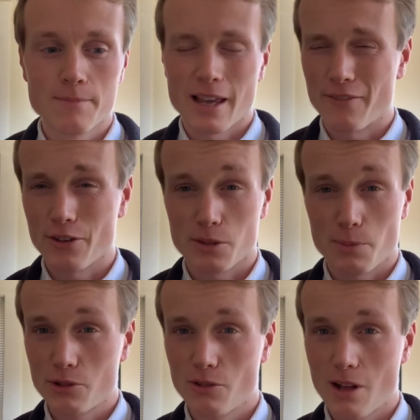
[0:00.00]
I felt this
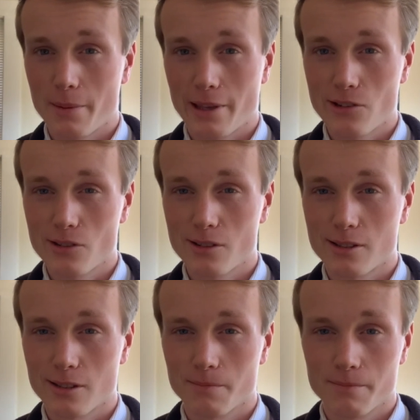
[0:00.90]
personal obligation
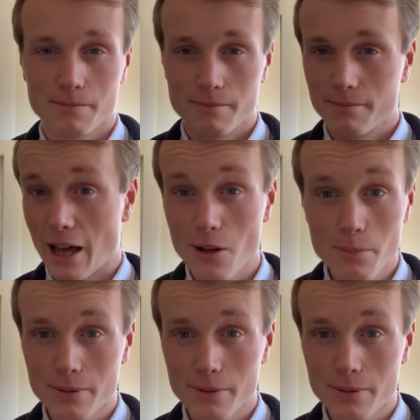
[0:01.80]
to help